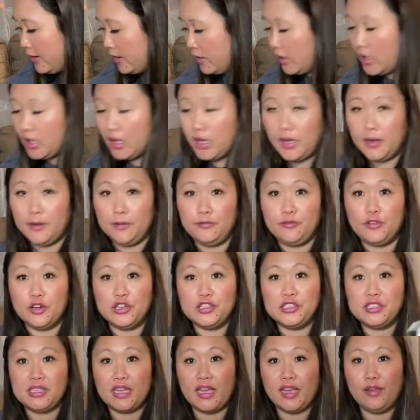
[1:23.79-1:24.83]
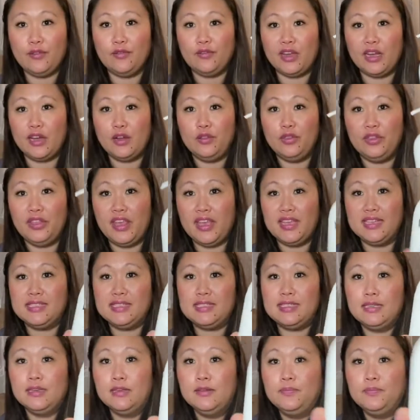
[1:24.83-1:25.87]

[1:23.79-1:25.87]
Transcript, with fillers: Uh, first, I found this